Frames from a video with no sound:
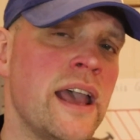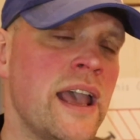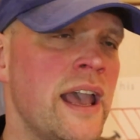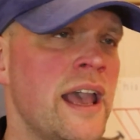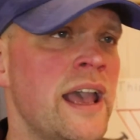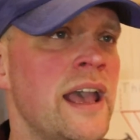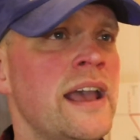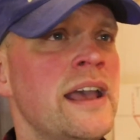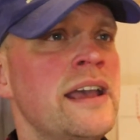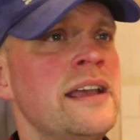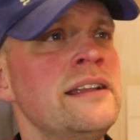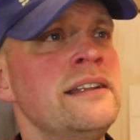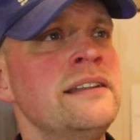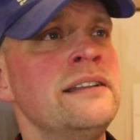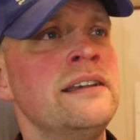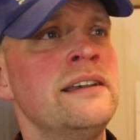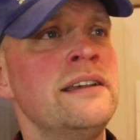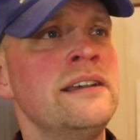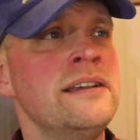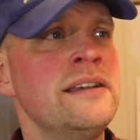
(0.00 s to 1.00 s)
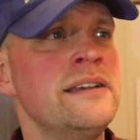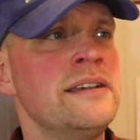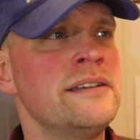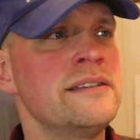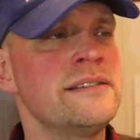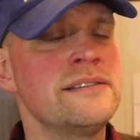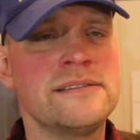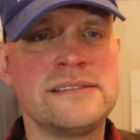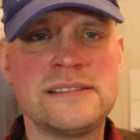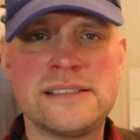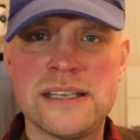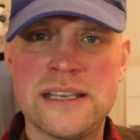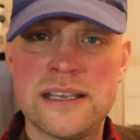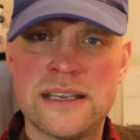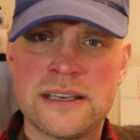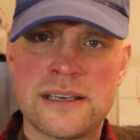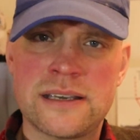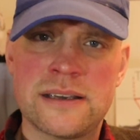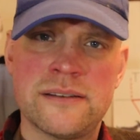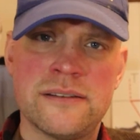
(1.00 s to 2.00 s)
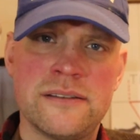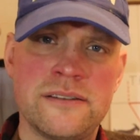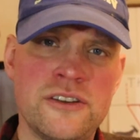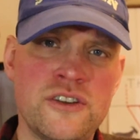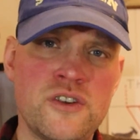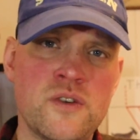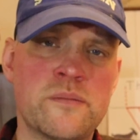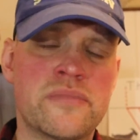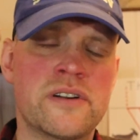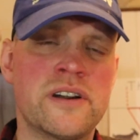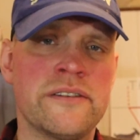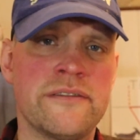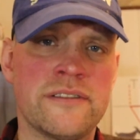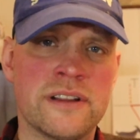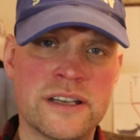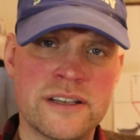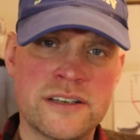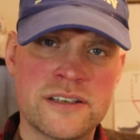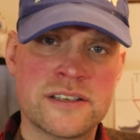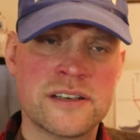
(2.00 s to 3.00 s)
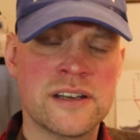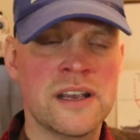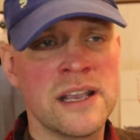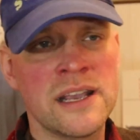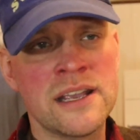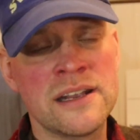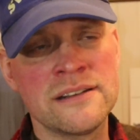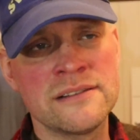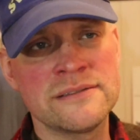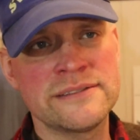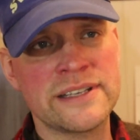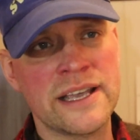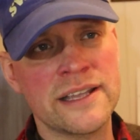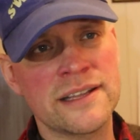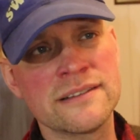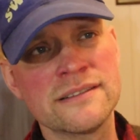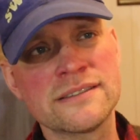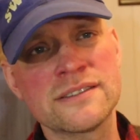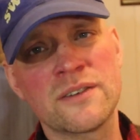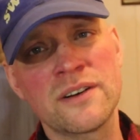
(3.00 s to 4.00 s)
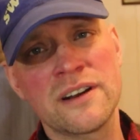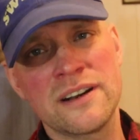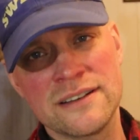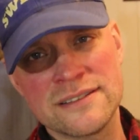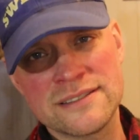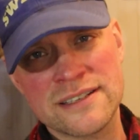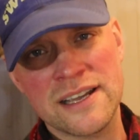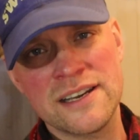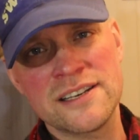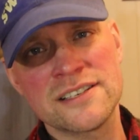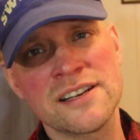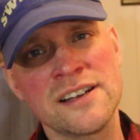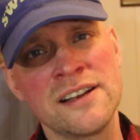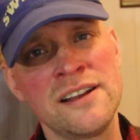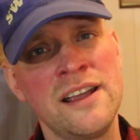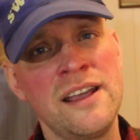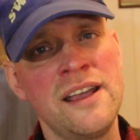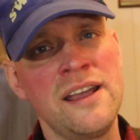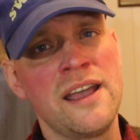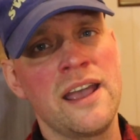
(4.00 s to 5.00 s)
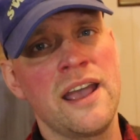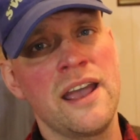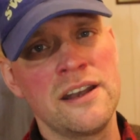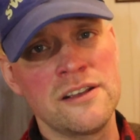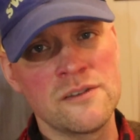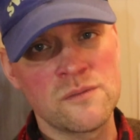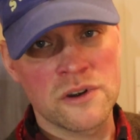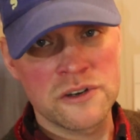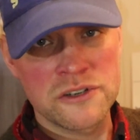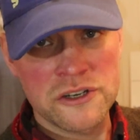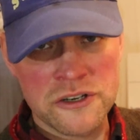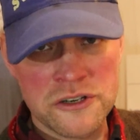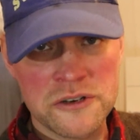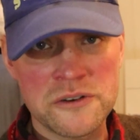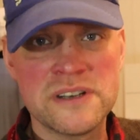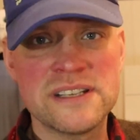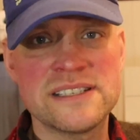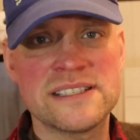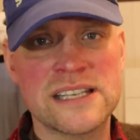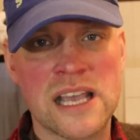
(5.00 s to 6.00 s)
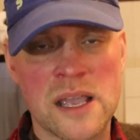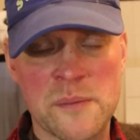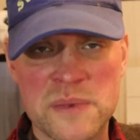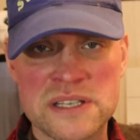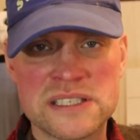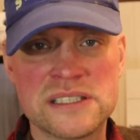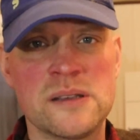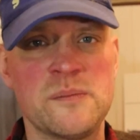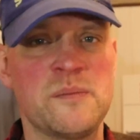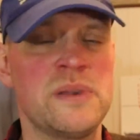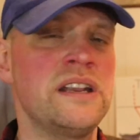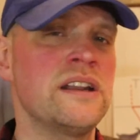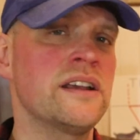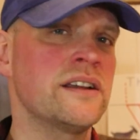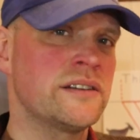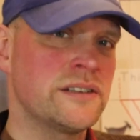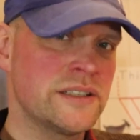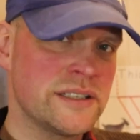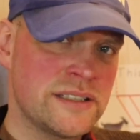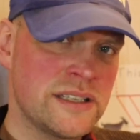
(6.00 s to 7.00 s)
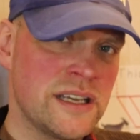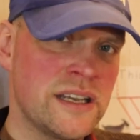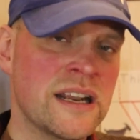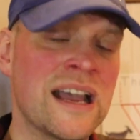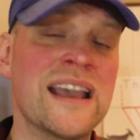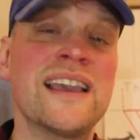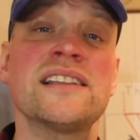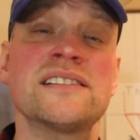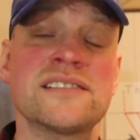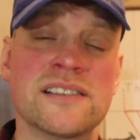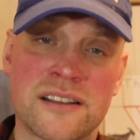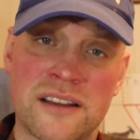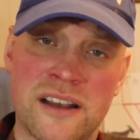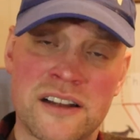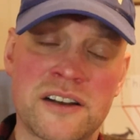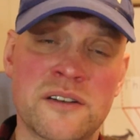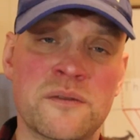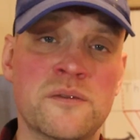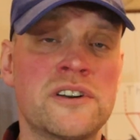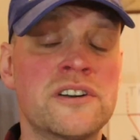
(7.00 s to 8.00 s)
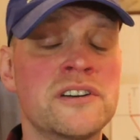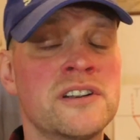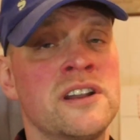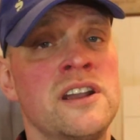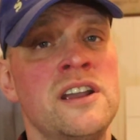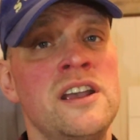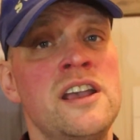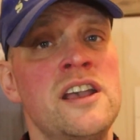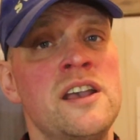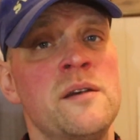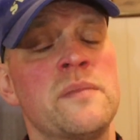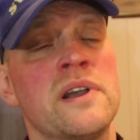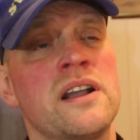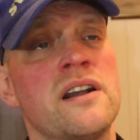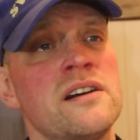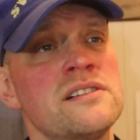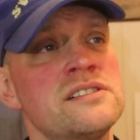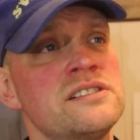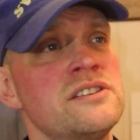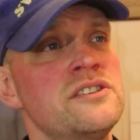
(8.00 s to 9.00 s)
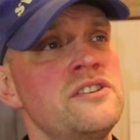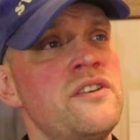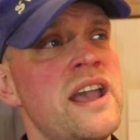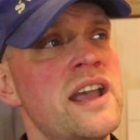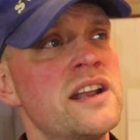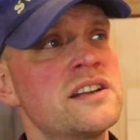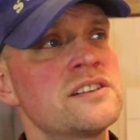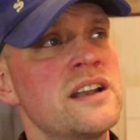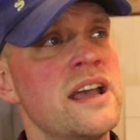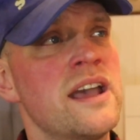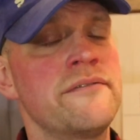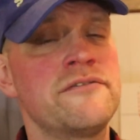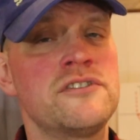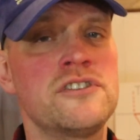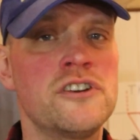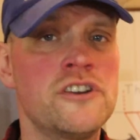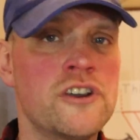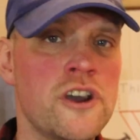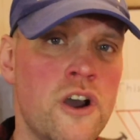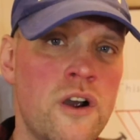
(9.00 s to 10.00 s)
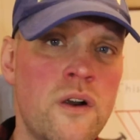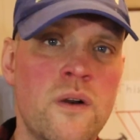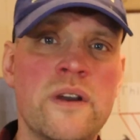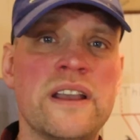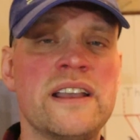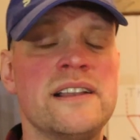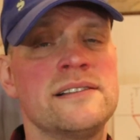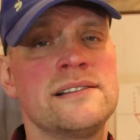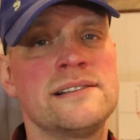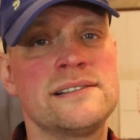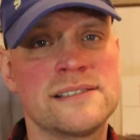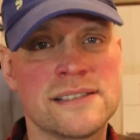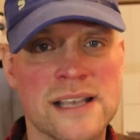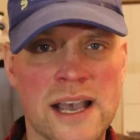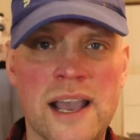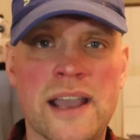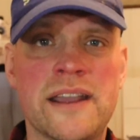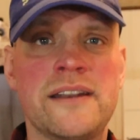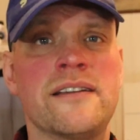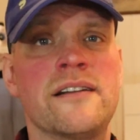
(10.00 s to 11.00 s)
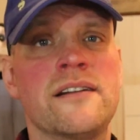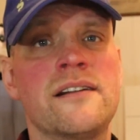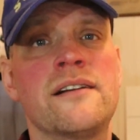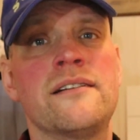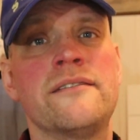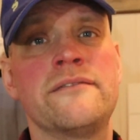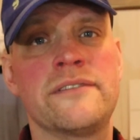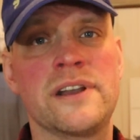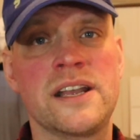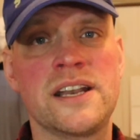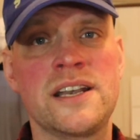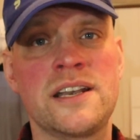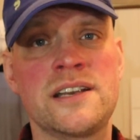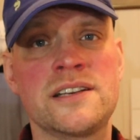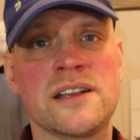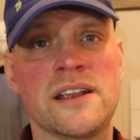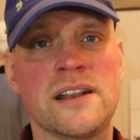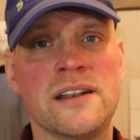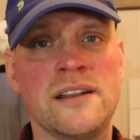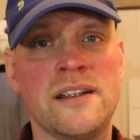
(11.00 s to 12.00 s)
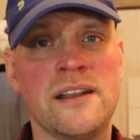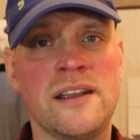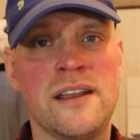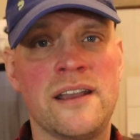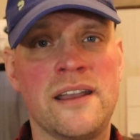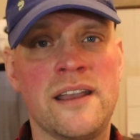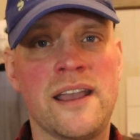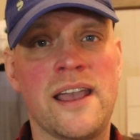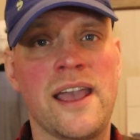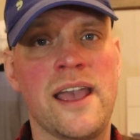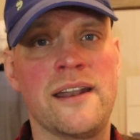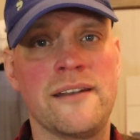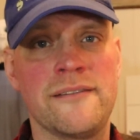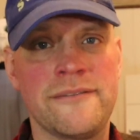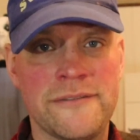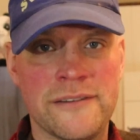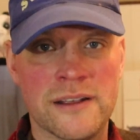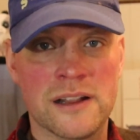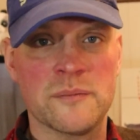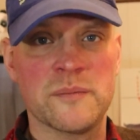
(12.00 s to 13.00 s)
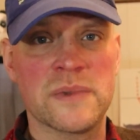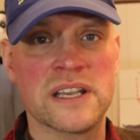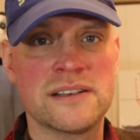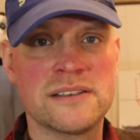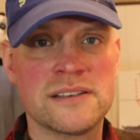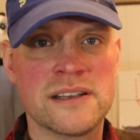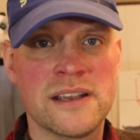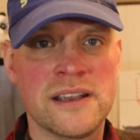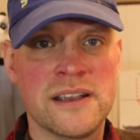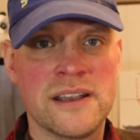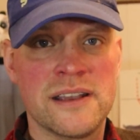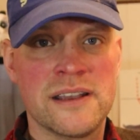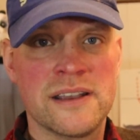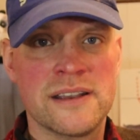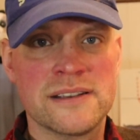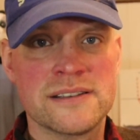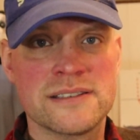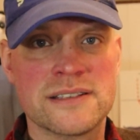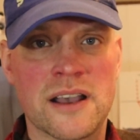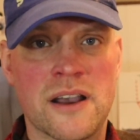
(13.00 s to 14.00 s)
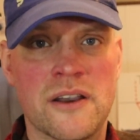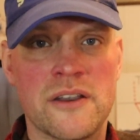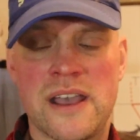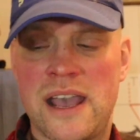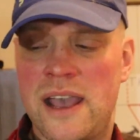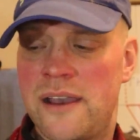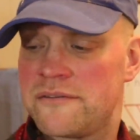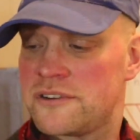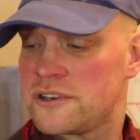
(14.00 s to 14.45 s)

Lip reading: and seek new privilege in Satan's organization, and you want to do the same as Sabine and Christina, it's a lot of work, because you actually have to go inside a convention and film it. So you